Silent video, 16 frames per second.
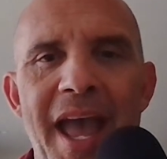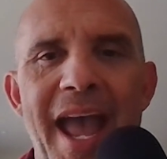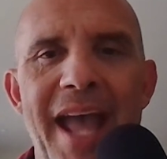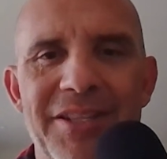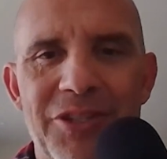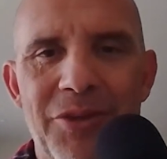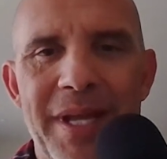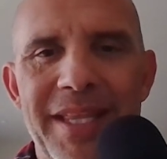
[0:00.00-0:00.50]

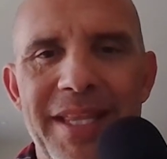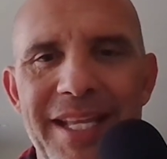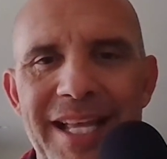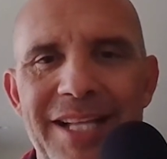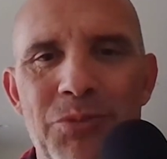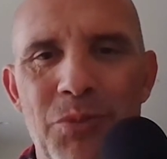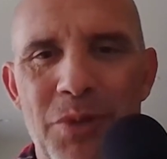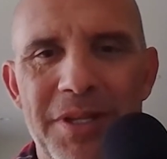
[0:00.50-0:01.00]
And so I think
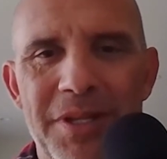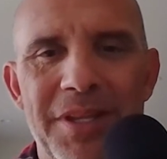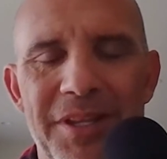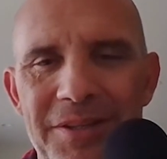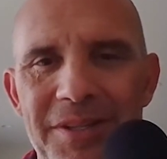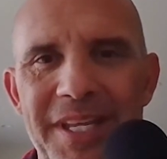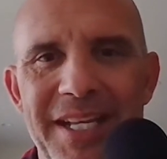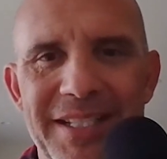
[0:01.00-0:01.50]
that's one of the
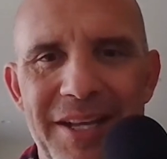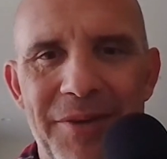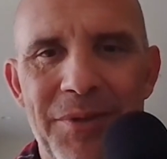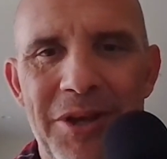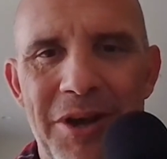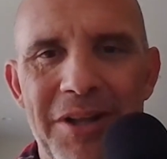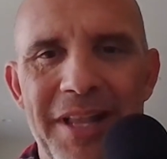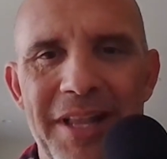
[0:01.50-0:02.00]
other things I would
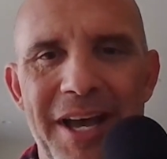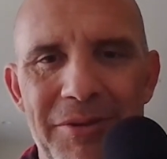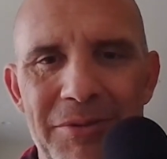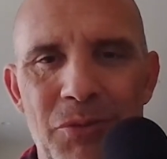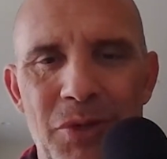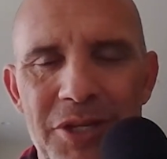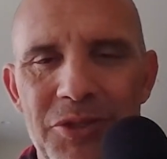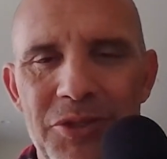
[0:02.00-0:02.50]
call out
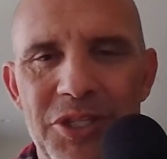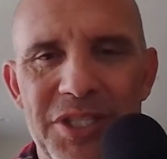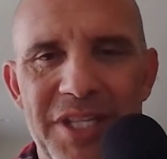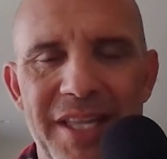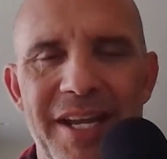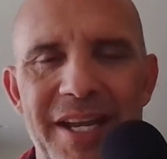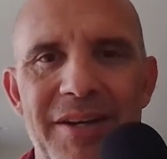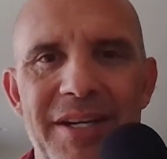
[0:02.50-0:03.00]
in what you just
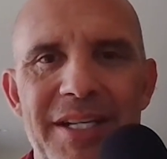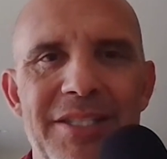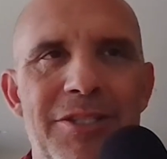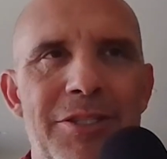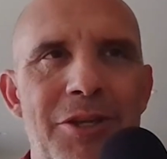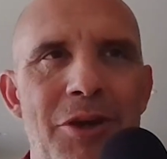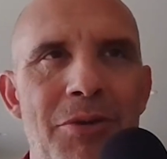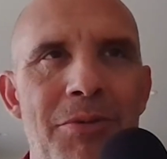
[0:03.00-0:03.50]
said there is
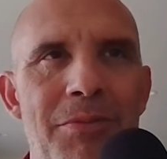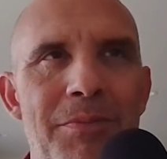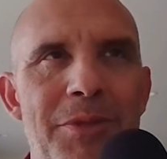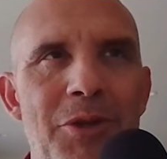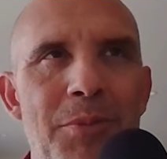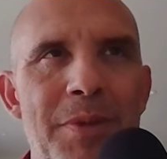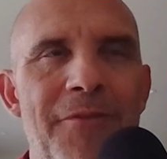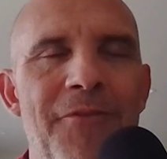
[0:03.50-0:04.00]
don't
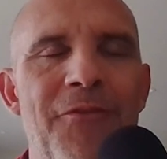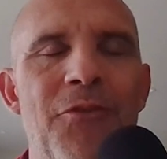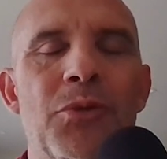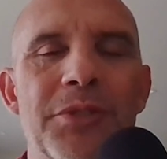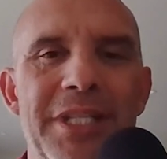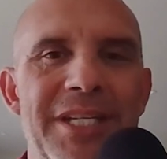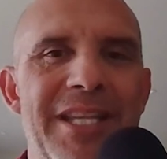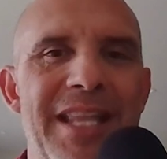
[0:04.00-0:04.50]
be
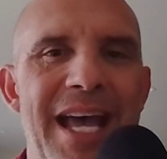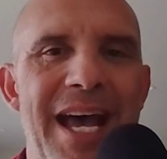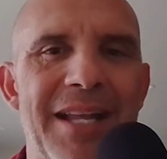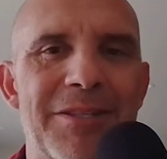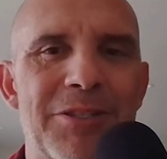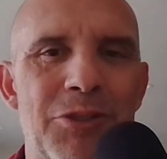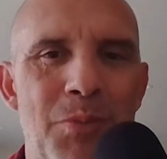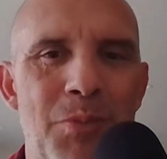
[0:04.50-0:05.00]
fooled into
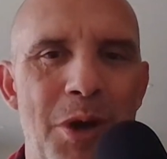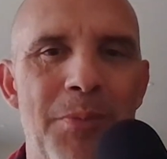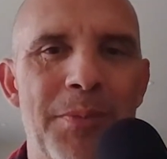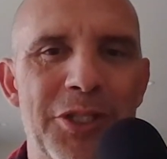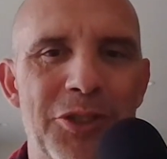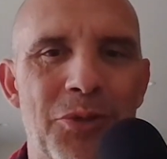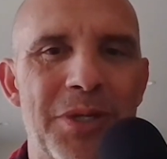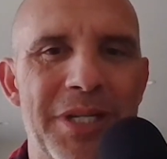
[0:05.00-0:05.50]
that small
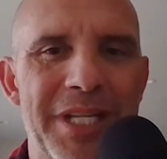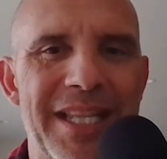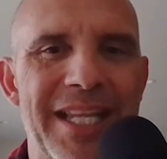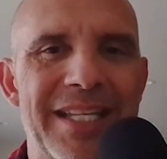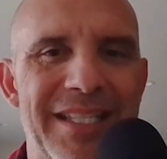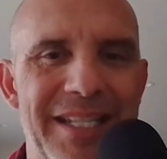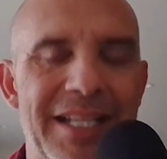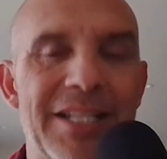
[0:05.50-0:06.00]
majority
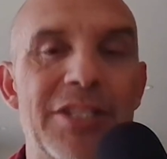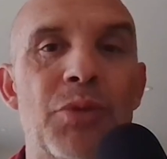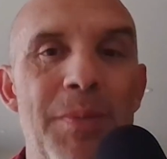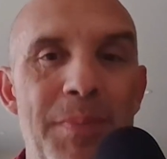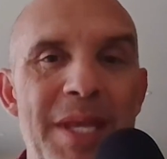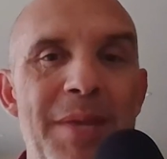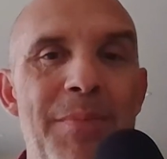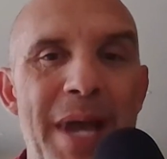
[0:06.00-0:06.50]
that does
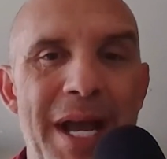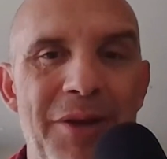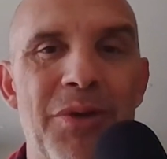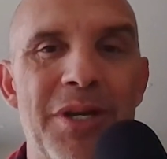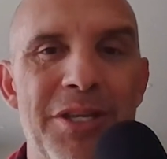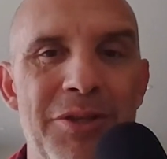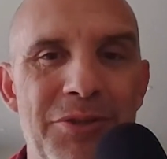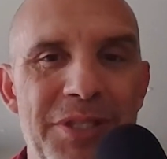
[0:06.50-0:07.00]
repeat back
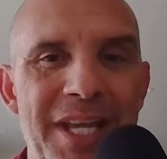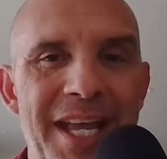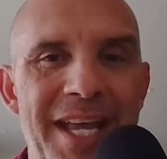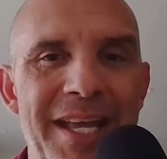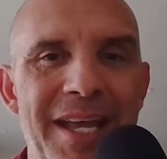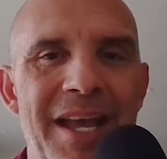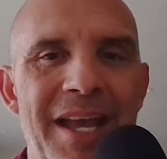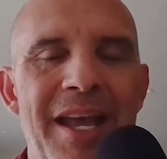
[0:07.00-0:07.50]
what you
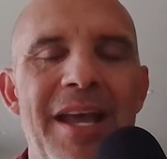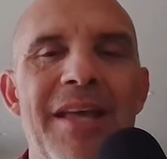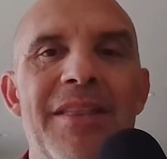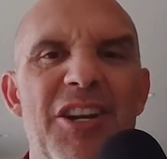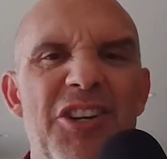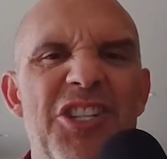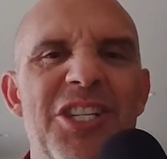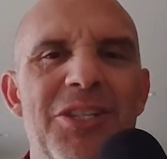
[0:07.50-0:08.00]
say.
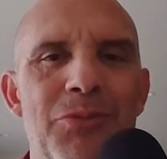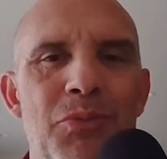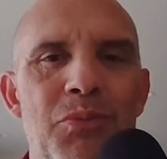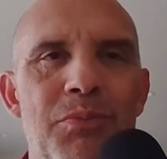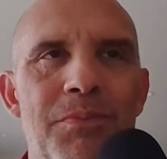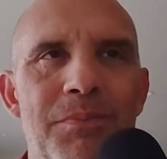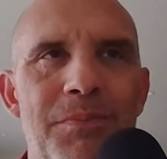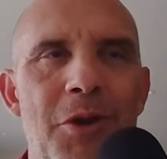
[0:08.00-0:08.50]
They're just
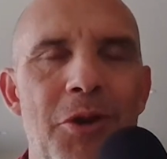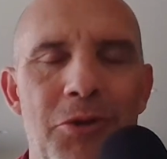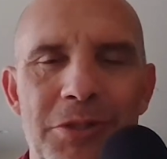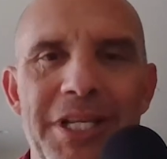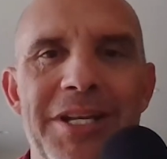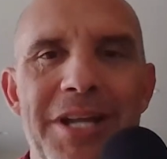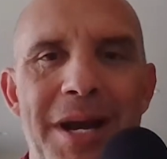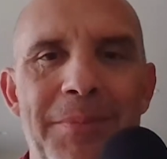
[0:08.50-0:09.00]

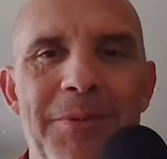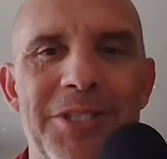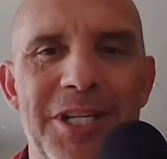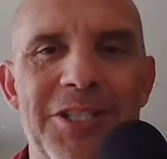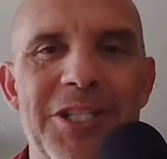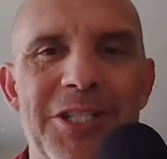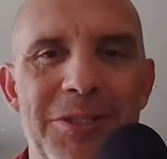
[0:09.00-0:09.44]
early adopters.